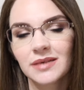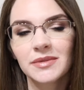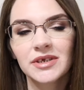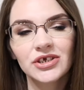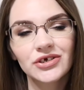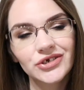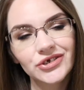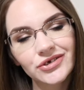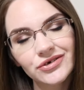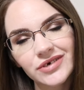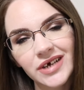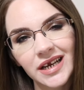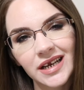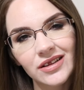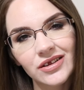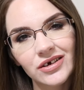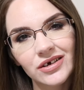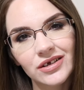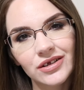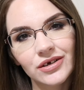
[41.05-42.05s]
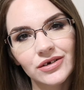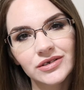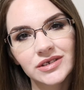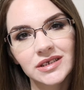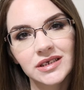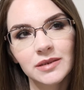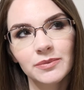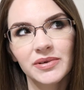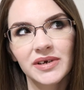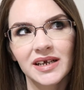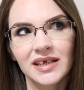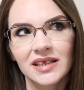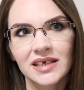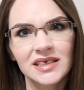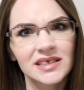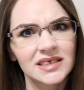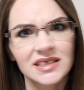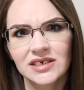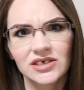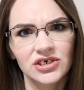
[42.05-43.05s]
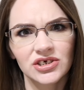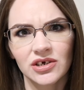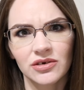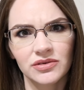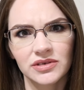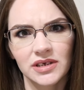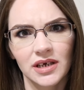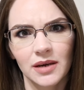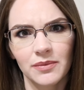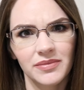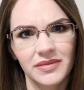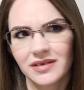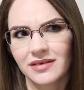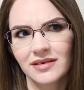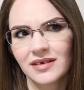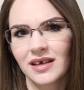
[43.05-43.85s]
I mean, you do gotta look closely, but at least it shows up.